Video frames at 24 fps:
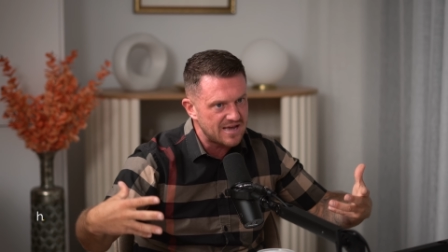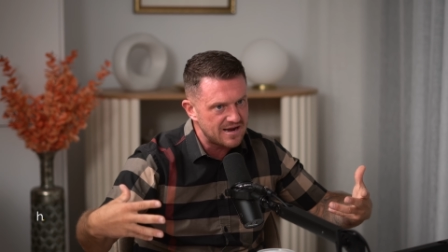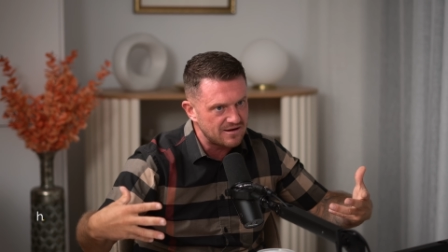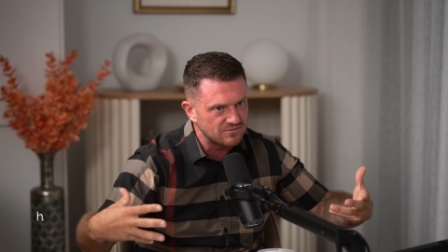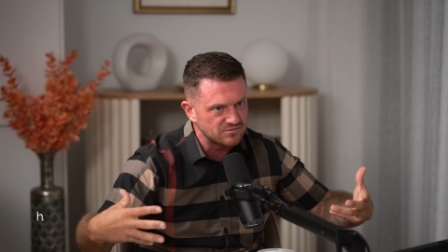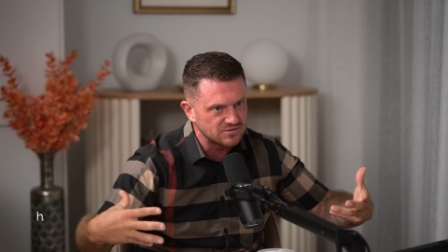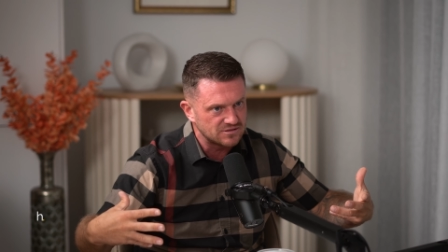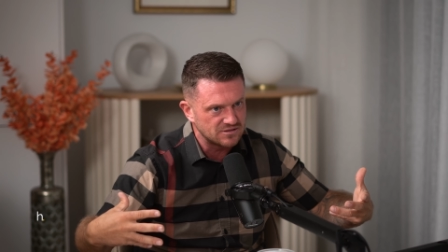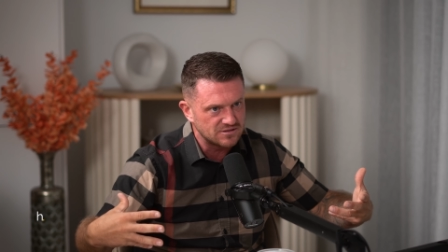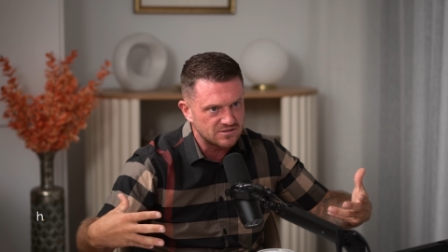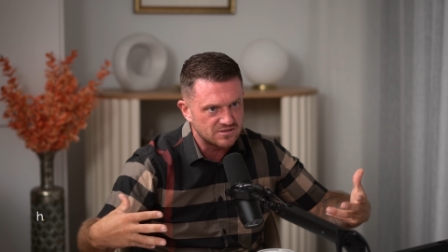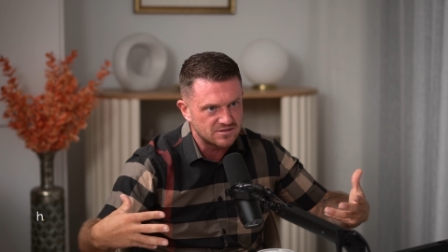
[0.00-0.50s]

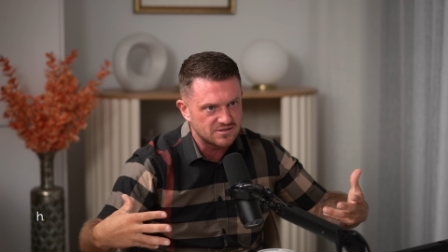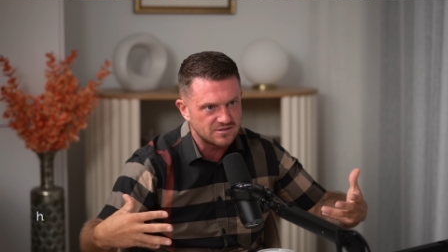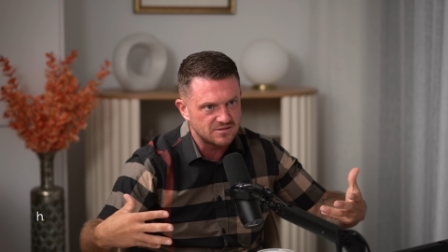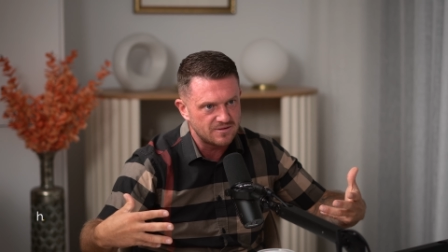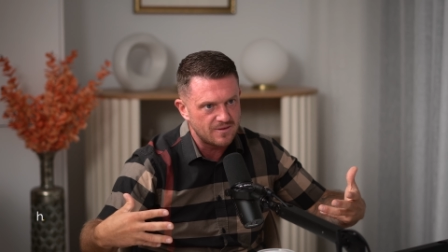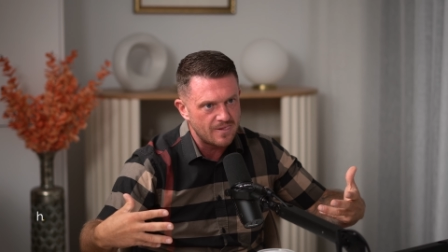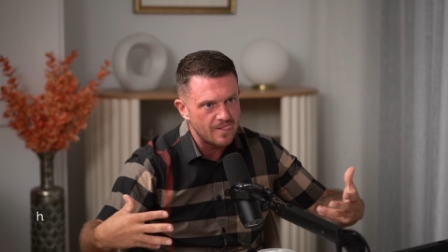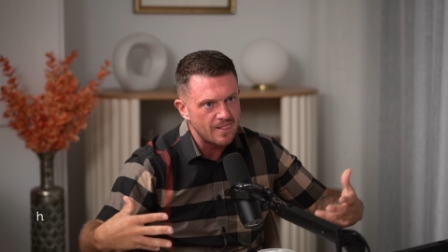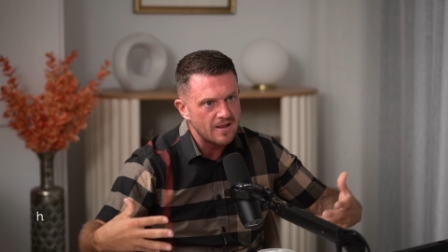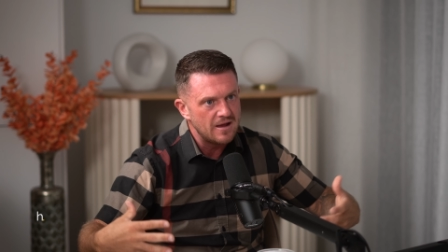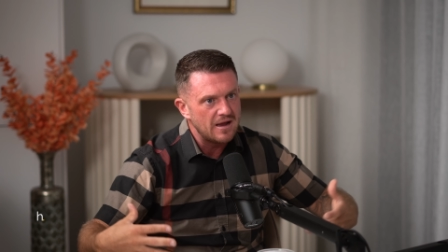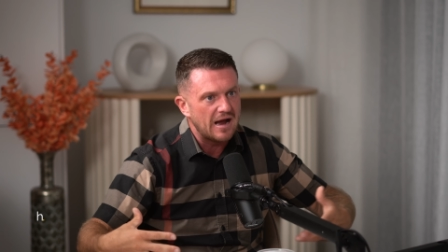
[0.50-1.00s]
thousands,
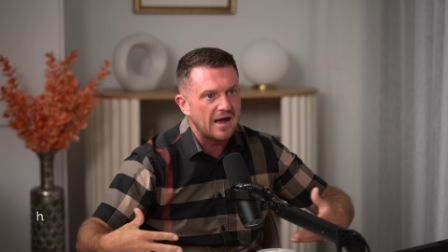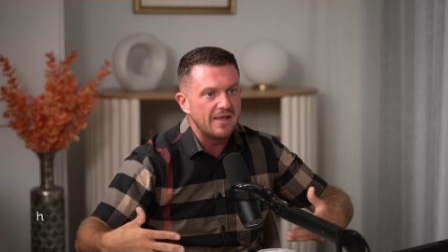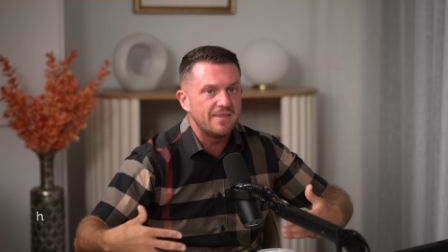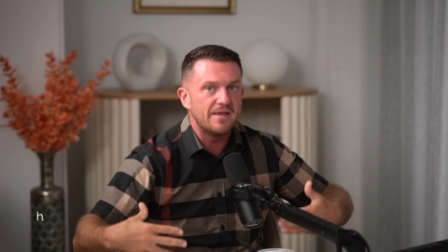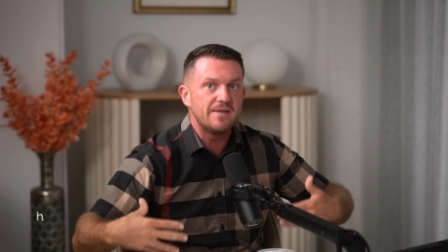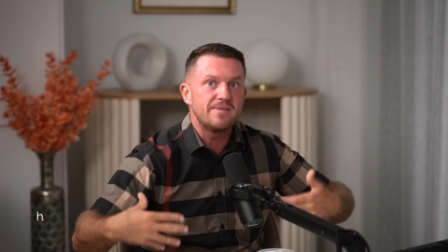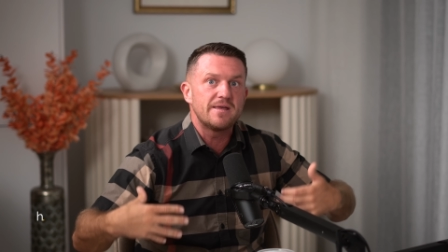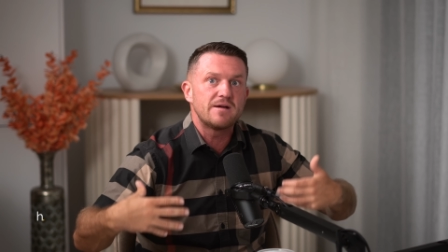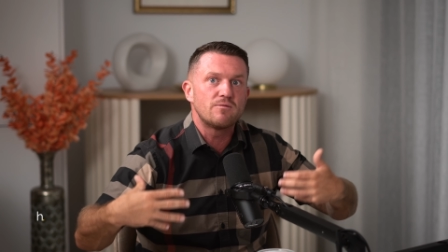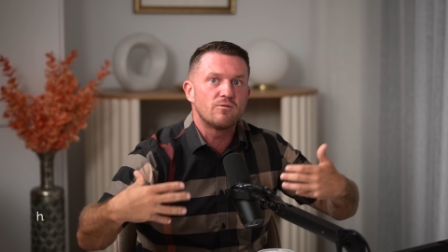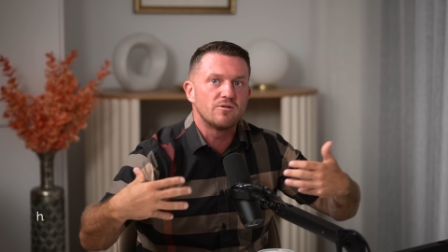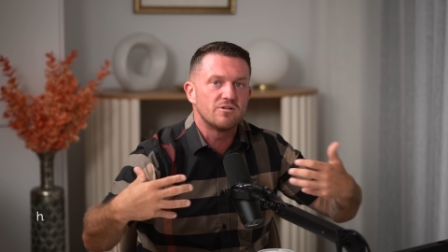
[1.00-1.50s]
and
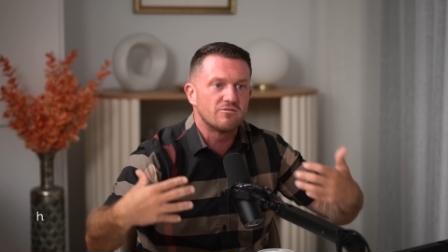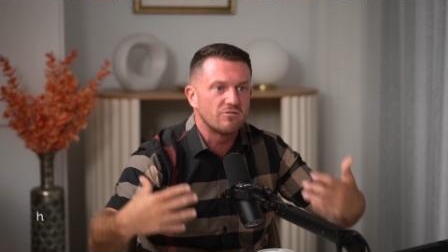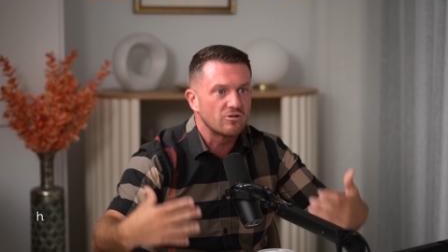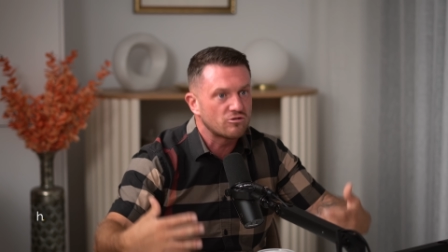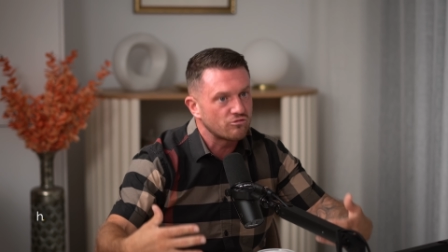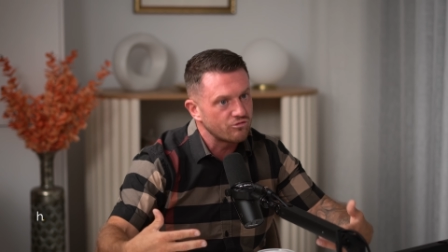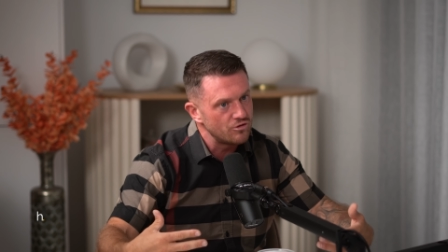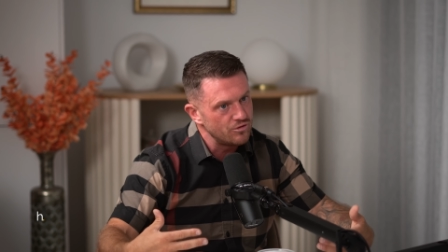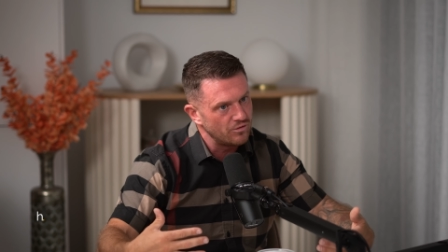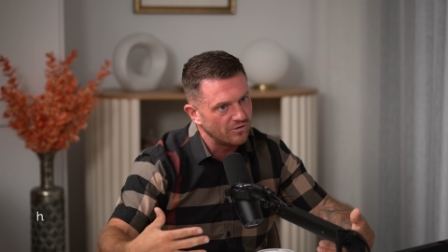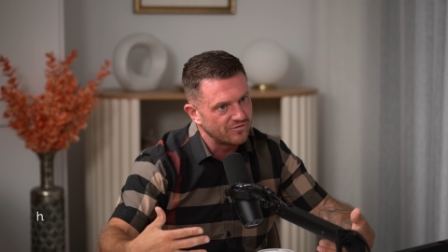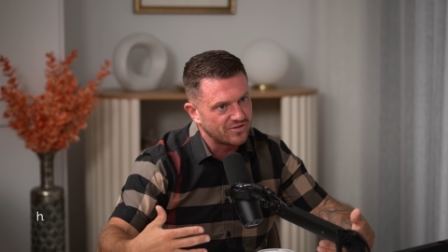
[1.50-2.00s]
then they want to
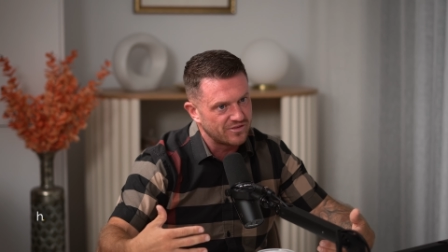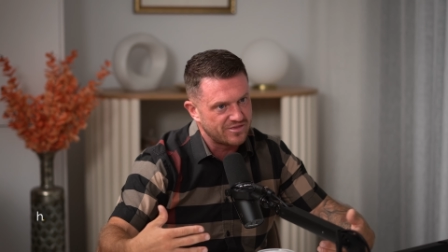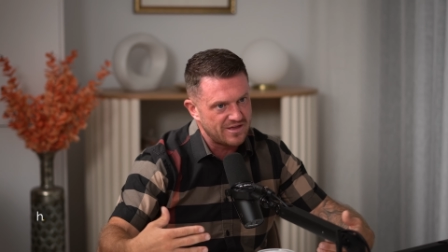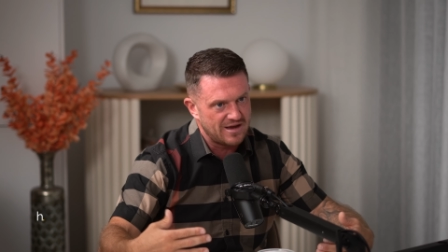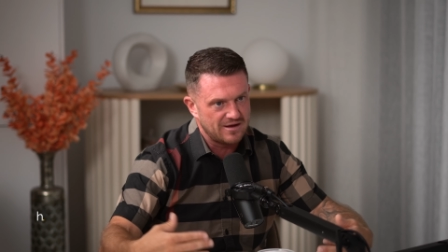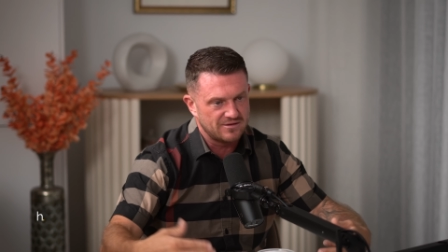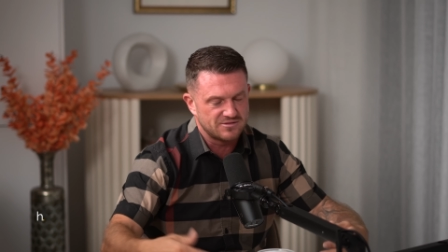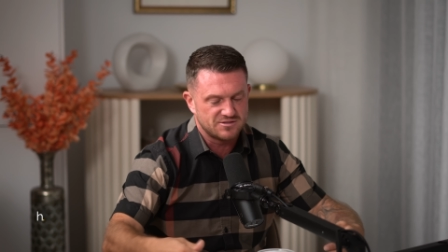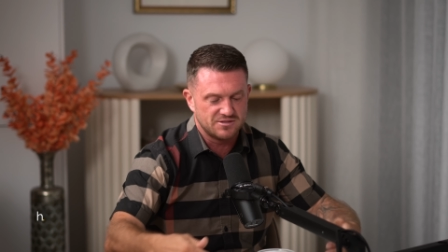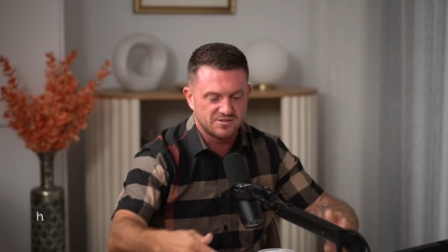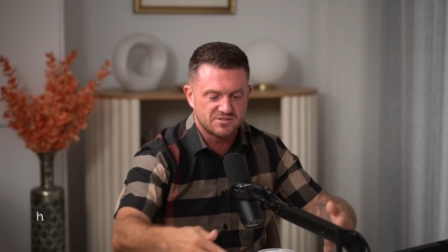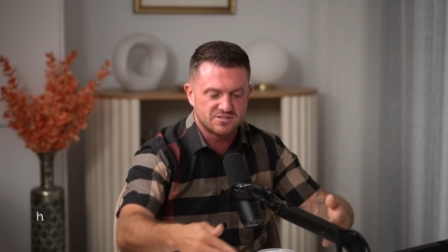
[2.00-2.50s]
recruit off the
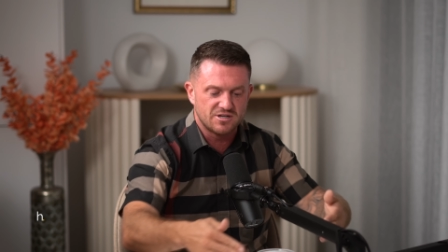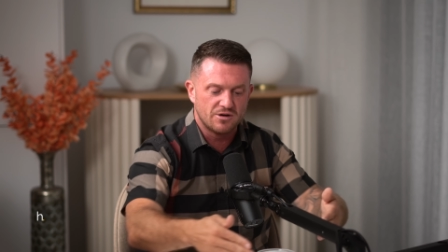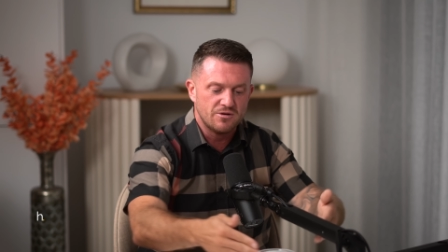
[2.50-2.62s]
thousands.